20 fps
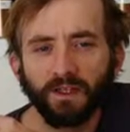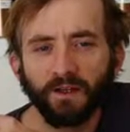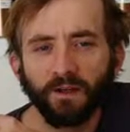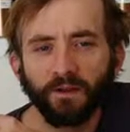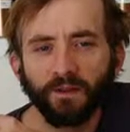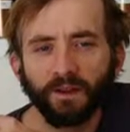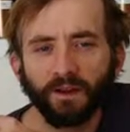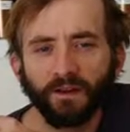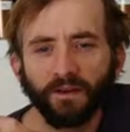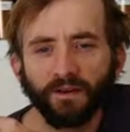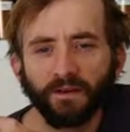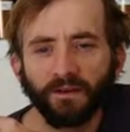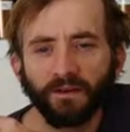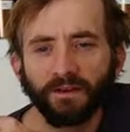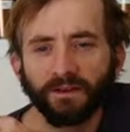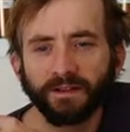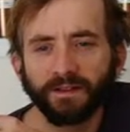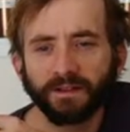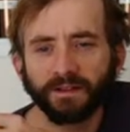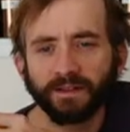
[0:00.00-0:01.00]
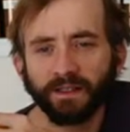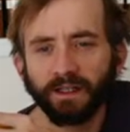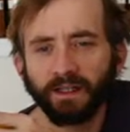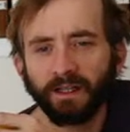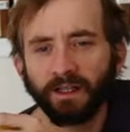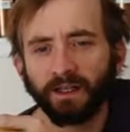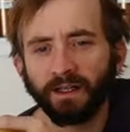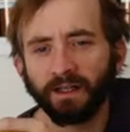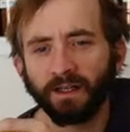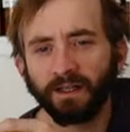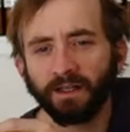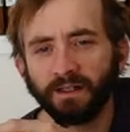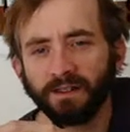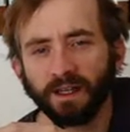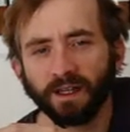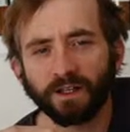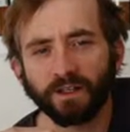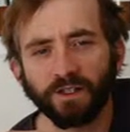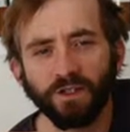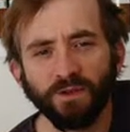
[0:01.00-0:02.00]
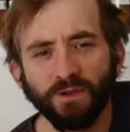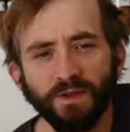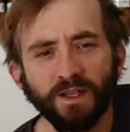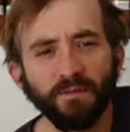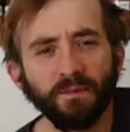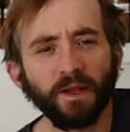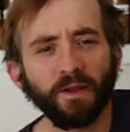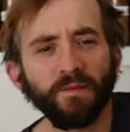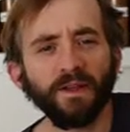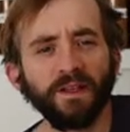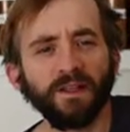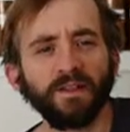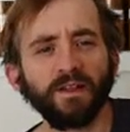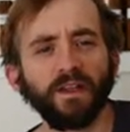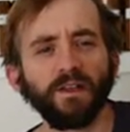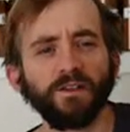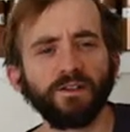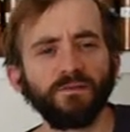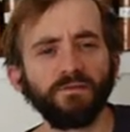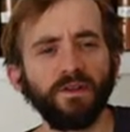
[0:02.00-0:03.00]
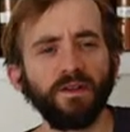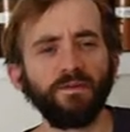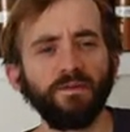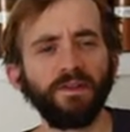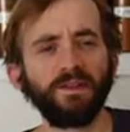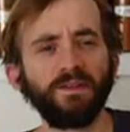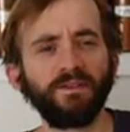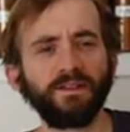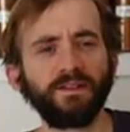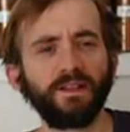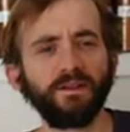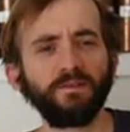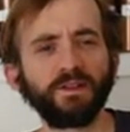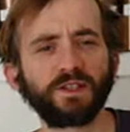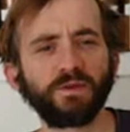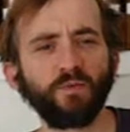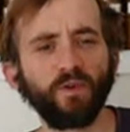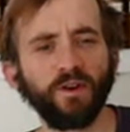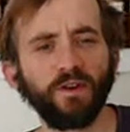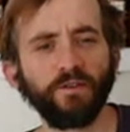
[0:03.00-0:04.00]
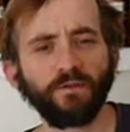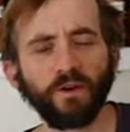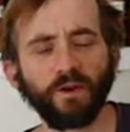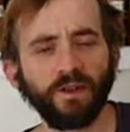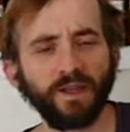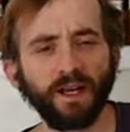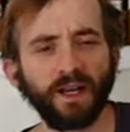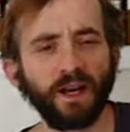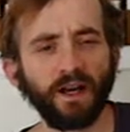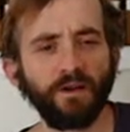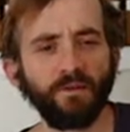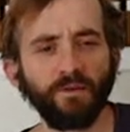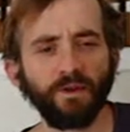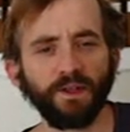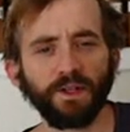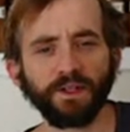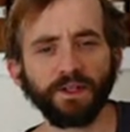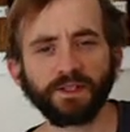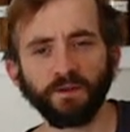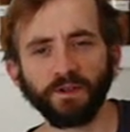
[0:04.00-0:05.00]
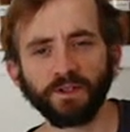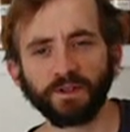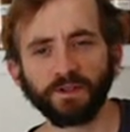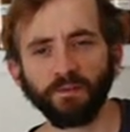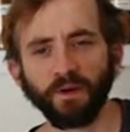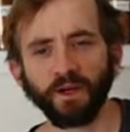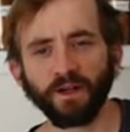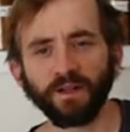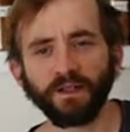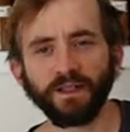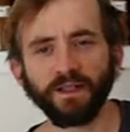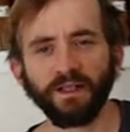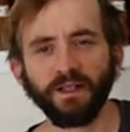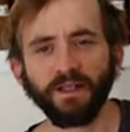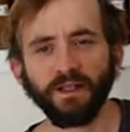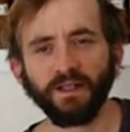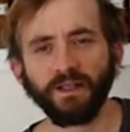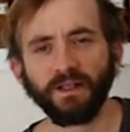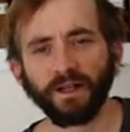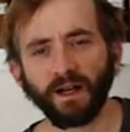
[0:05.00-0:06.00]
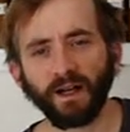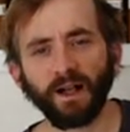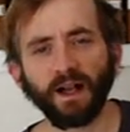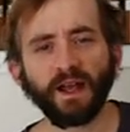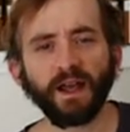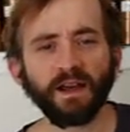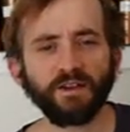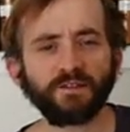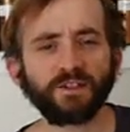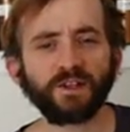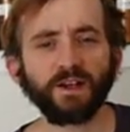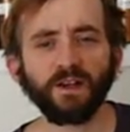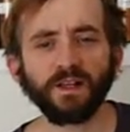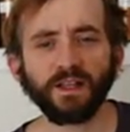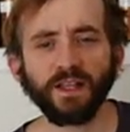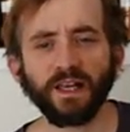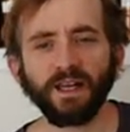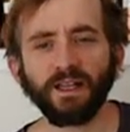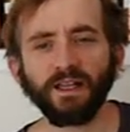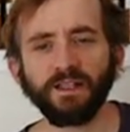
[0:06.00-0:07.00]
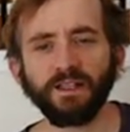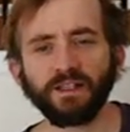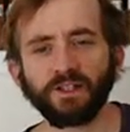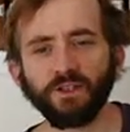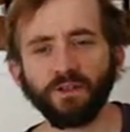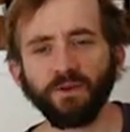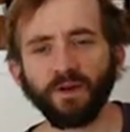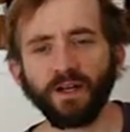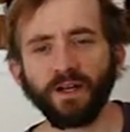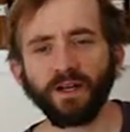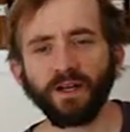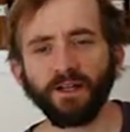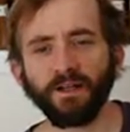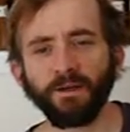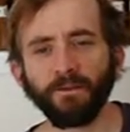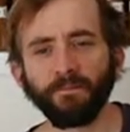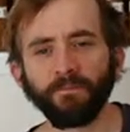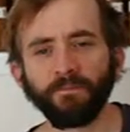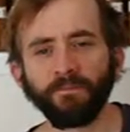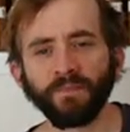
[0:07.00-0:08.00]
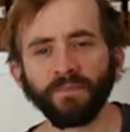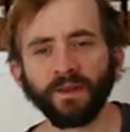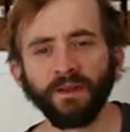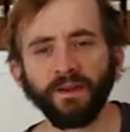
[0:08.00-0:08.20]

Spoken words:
Didn't know that. Yeah, could you email me and maybe give me some more info on that? I didn't realize there was a bug. I have started getting into, I've